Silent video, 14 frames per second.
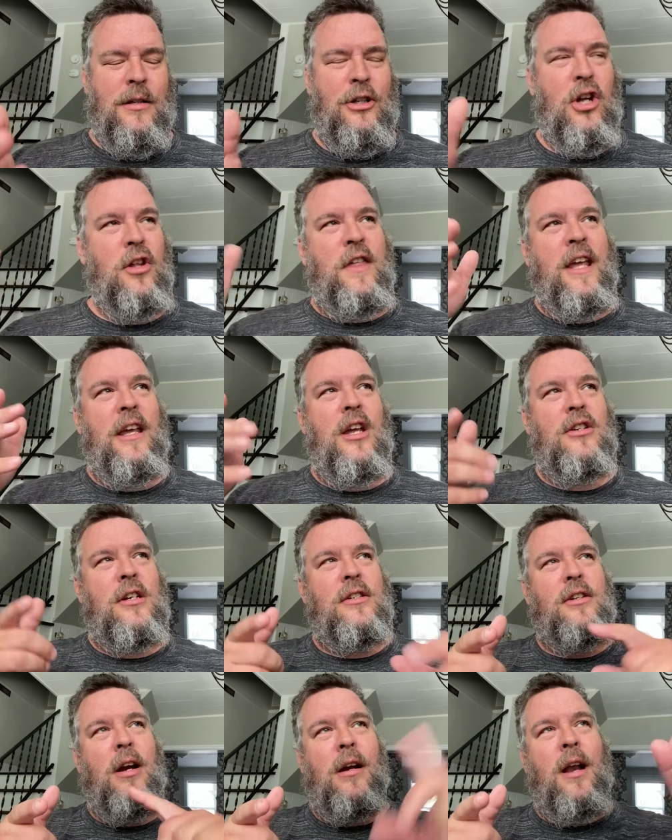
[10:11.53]
you think you
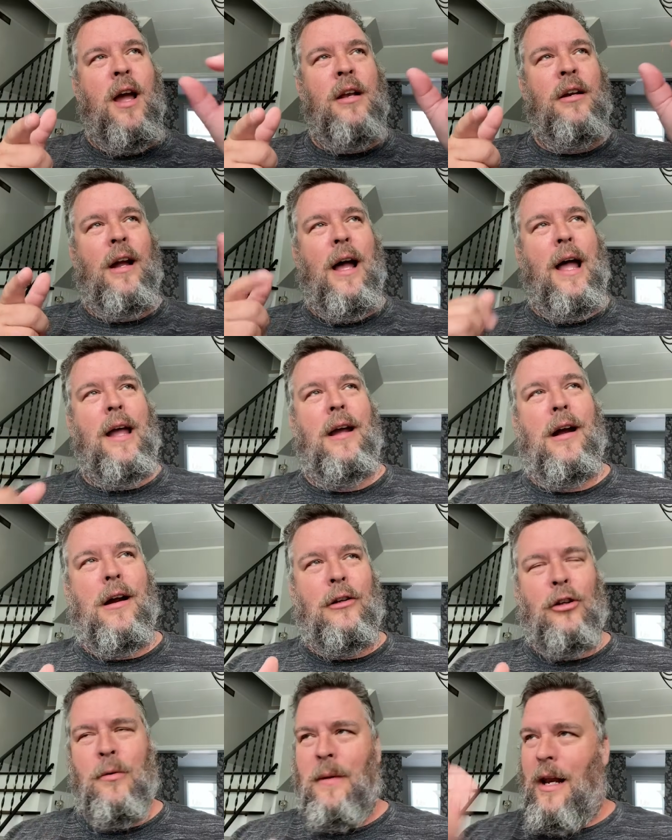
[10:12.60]
just turn on your IR
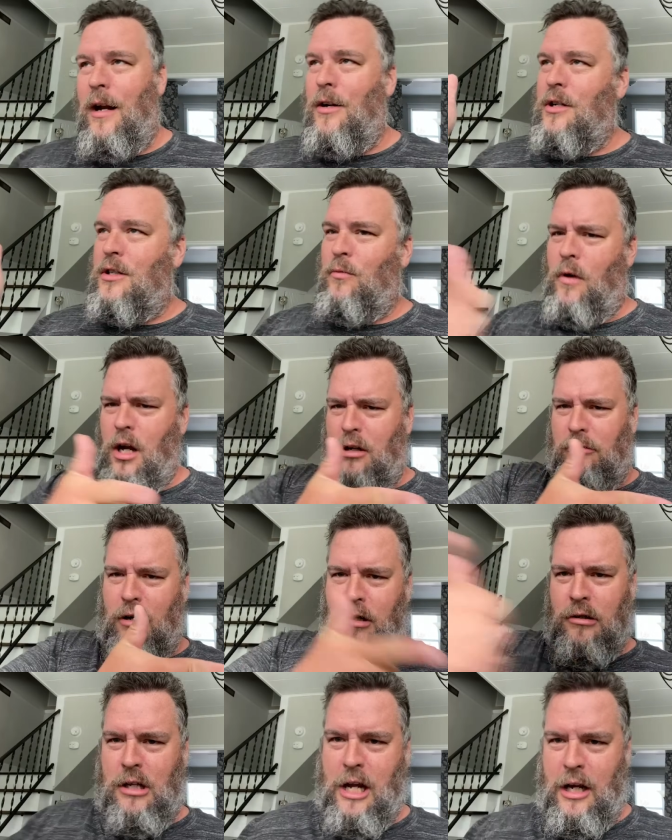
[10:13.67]
illuminator and just walk
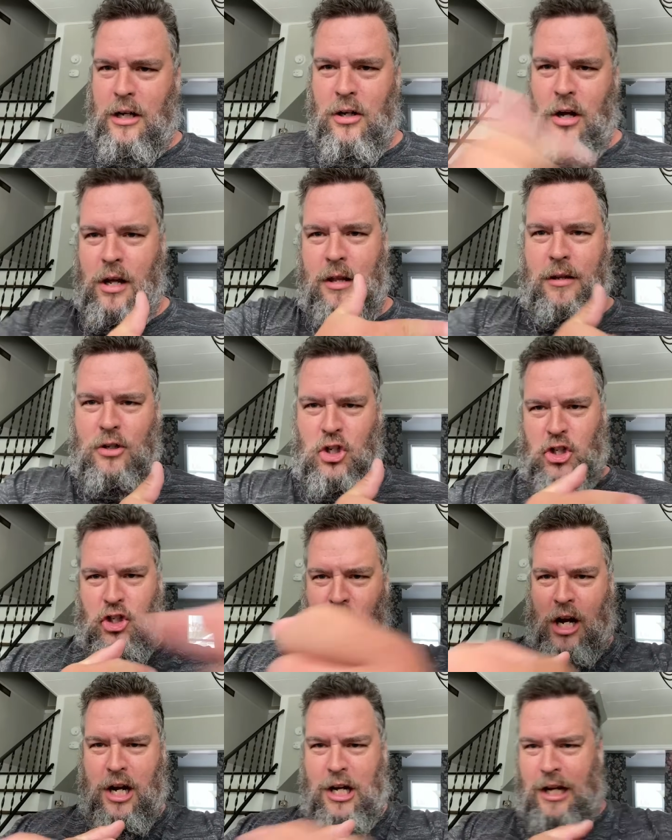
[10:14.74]
around like on just
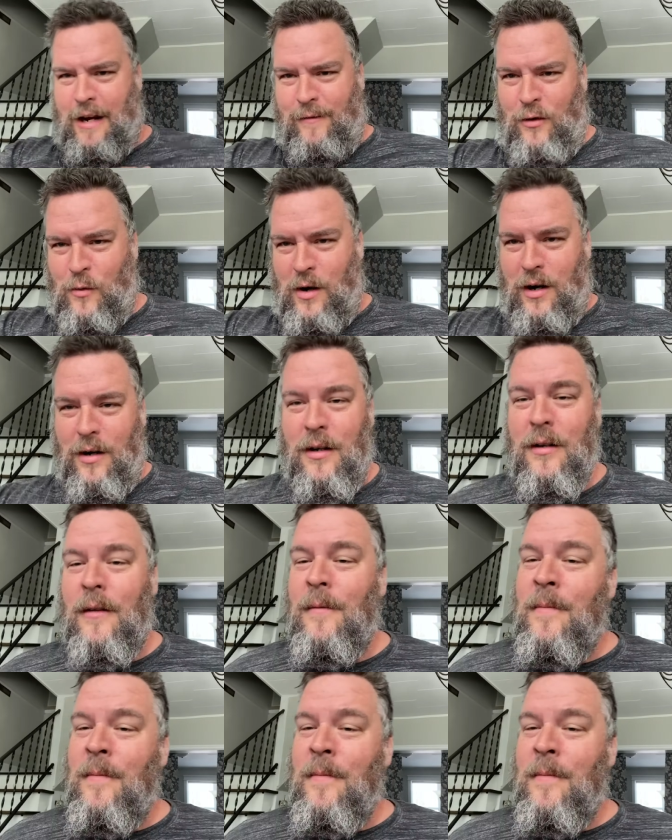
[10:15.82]
shining everywhere.